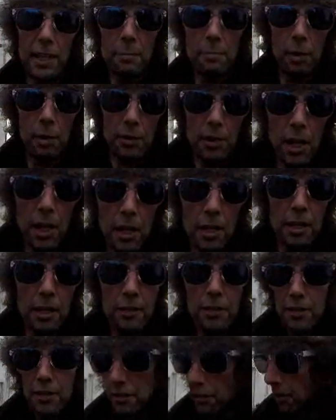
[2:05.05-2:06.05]
but
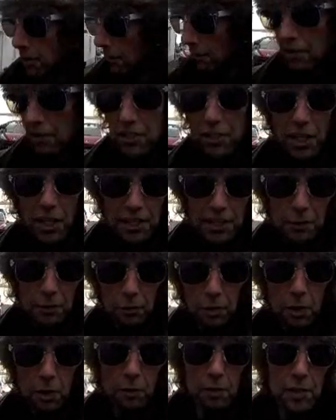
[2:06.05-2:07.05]
this used to have a jetty on
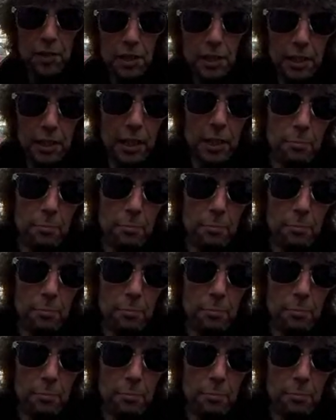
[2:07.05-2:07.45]
it obviously.